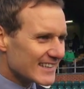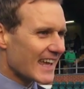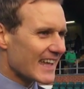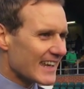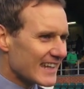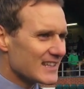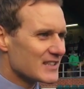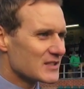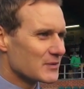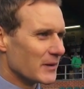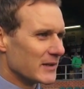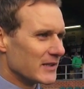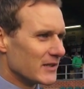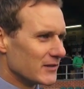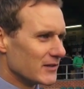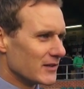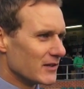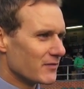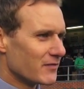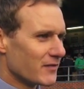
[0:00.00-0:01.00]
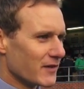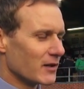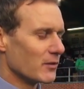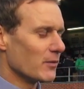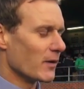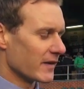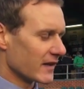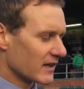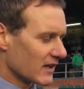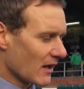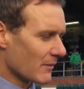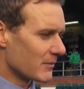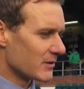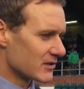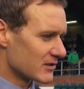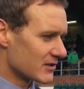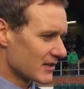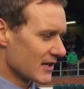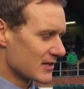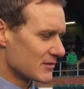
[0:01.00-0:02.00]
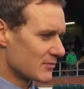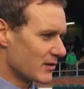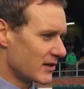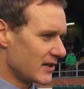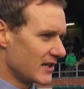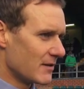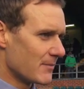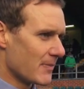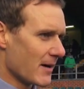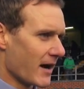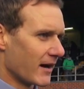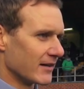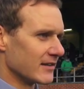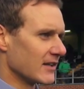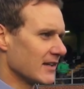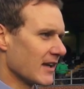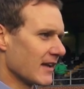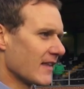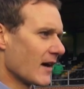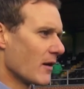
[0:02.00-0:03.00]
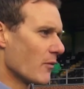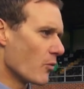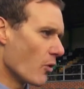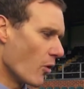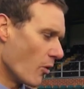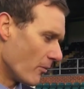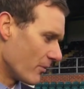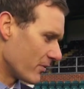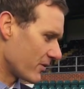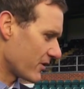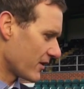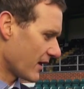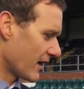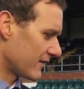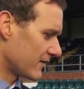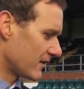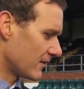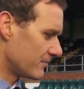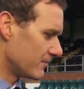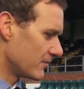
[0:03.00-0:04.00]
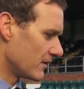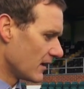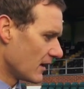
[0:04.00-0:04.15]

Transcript: get into it, you feel what the club is really about, and you get that warmth and